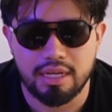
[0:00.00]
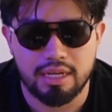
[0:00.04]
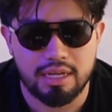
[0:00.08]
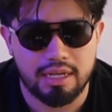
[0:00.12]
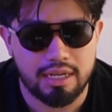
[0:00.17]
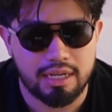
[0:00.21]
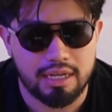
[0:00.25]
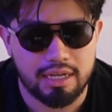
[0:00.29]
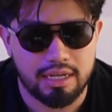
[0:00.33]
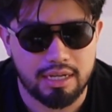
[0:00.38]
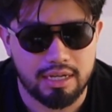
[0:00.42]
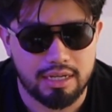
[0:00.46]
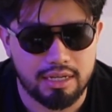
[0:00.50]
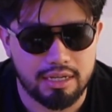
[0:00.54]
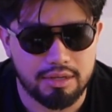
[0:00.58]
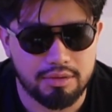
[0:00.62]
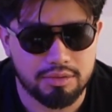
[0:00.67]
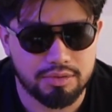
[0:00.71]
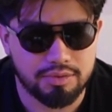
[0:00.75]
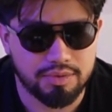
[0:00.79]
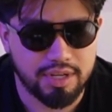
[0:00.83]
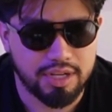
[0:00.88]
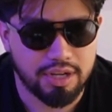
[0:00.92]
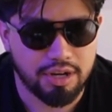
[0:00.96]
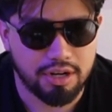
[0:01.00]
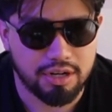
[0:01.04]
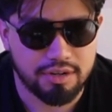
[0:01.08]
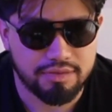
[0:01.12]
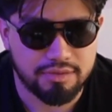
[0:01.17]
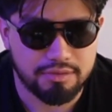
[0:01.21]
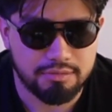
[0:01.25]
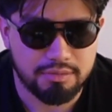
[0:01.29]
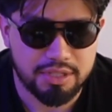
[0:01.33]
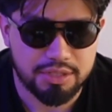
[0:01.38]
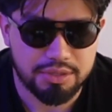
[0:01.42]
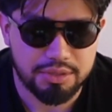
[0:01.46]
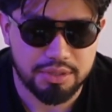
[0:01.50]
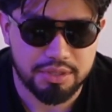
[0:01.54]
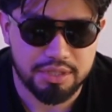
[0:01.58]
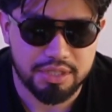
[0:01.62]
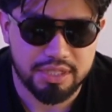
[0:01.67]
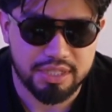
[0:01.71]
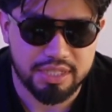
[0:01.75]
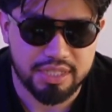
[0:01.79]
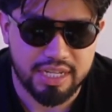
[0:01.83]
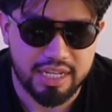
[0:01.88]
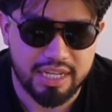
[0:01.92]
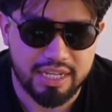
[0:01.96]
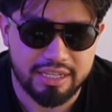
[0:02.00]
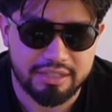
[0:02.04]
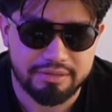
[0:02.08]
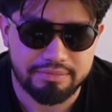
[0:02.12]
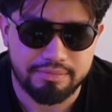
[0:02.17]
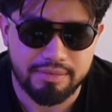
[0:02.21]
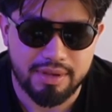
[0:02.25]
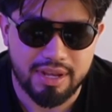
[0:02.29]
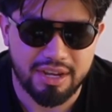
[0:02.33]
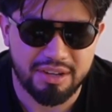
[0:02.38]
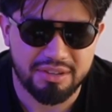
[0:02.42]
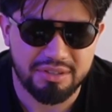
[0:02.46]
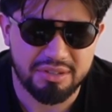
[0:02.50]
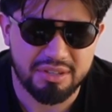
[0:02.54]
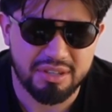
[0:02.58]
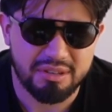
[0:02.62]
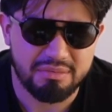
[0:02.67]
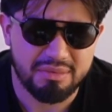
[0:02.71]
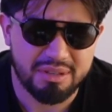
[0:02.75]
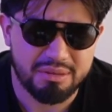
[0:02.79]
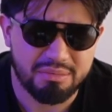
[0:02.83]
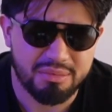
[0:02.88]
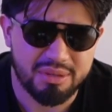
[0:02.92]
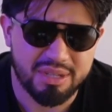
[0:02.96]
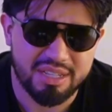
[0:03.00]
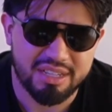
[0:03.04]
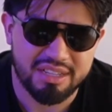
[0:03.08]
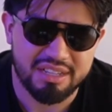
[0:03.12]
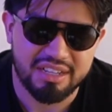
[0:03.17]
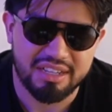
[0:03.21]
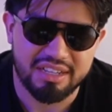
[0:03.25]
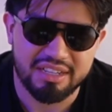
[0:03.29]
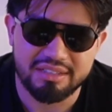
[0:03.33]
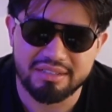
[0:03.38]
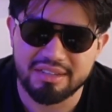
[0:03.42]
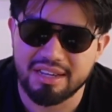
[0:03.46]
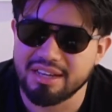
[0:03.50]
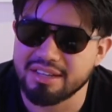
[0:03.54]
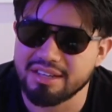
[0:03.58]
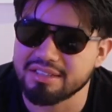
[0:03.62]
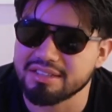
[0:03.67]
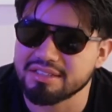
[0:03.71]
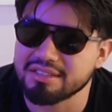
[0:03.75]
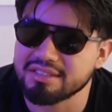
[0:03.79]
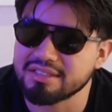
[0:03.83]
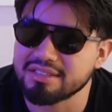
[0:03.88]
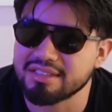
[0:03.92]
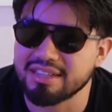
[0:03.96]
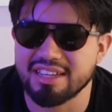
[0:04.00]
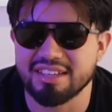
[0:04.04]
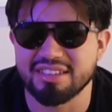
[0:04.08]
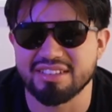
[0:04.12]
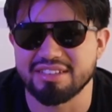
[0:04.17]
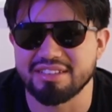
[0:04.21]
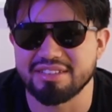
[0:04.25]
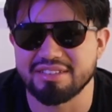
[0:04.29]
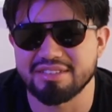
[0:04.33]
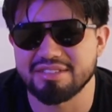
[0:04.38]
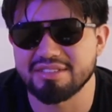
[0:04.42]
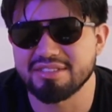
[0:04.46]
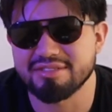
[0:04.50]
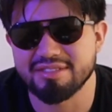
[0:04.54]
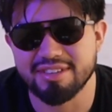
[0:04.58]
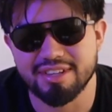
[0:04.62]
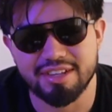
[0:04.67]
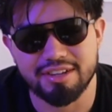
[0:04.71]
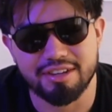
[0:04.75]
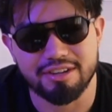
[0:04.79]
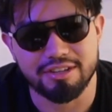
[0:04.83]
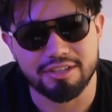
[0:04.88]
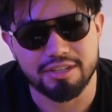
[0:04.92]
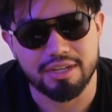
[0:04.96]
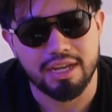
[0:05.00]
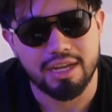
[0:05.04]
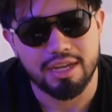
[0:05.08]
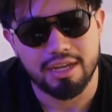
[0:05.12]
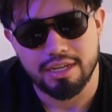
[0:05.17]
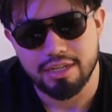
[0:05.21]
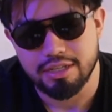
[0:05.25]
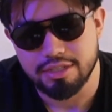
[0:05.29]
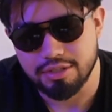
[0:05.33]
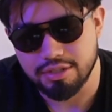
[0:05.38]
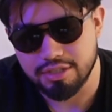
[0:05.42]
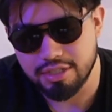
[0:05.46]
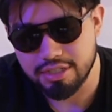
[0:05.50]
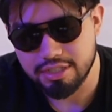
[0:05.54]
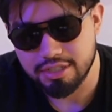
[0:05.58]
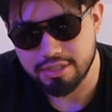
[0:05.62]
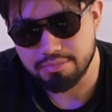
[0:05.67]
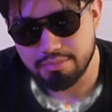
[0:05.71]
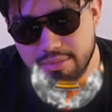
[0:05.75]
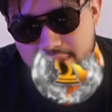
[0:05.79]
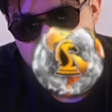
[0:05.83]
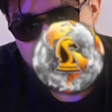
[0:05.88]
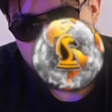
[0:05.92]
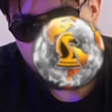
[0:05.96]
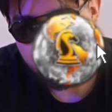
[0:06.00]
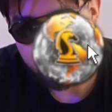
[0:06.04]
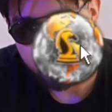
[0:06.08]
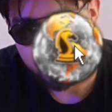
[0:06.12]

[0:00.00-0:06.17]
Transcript: It was really hard for me to understand how you can make money online. I don't know, it was really hard. So this is mentality